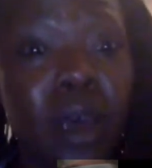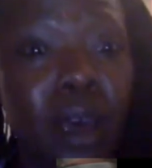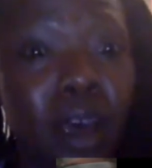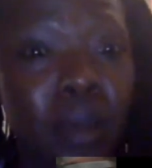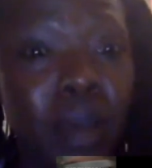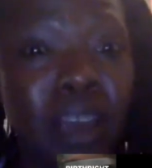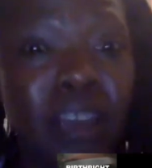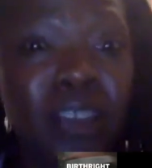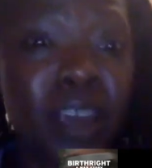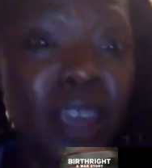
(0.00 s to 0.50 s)

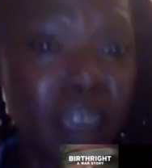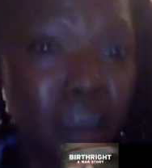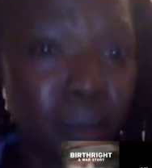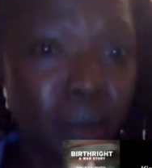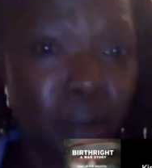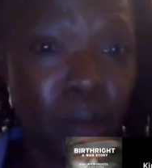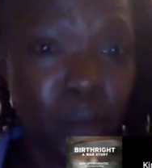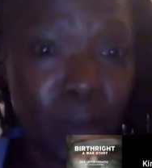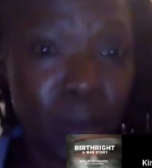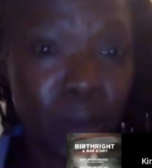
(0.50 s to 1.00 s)
educating
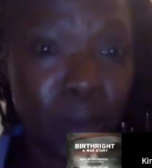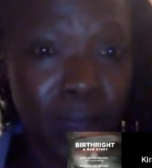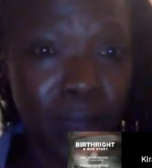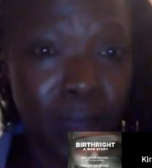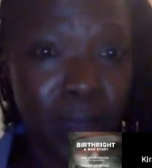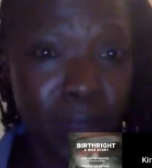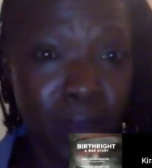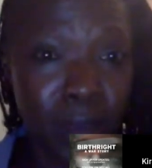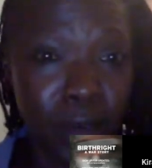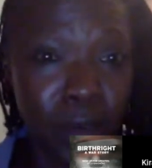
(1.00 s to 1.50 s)
people about the
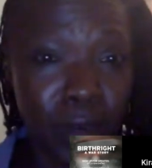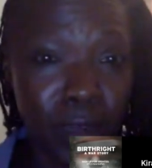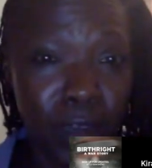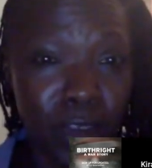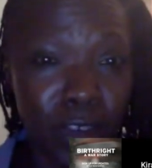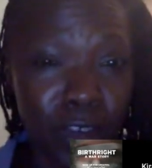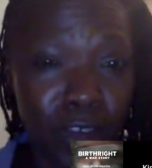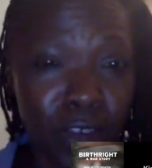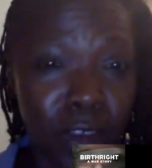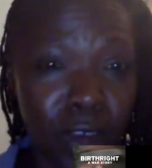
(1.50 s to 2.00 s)
ethical
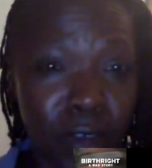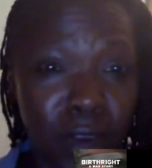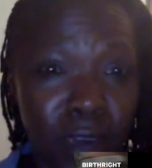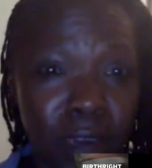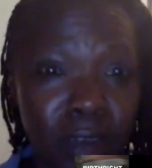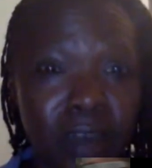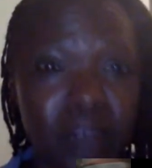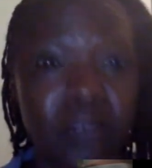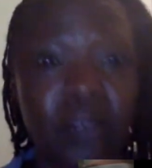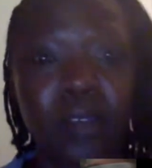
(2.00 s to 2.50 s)
religious
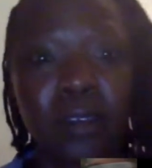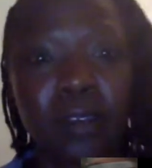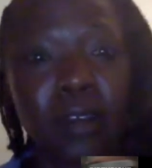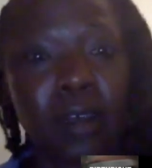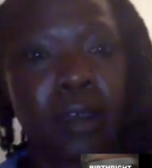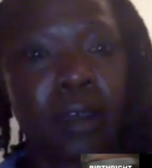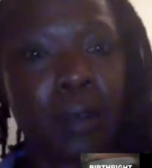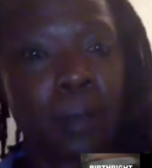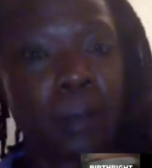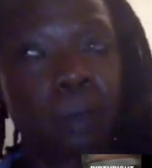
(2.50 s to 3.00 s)
directives.
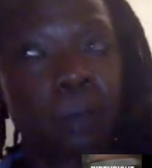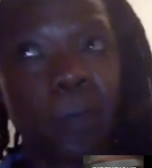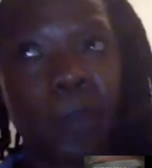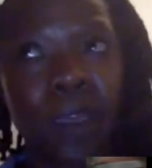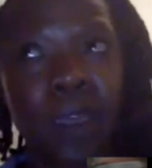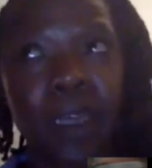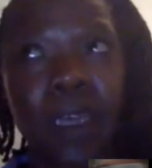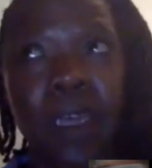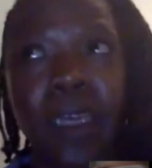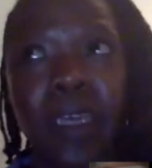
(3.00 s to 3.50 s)

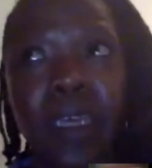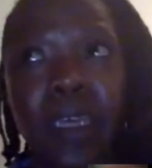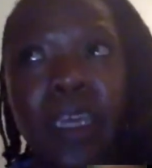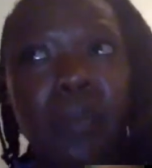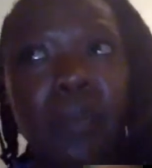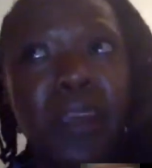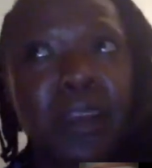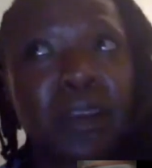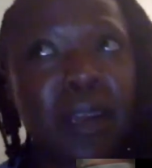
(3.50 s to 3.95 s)
Keeping your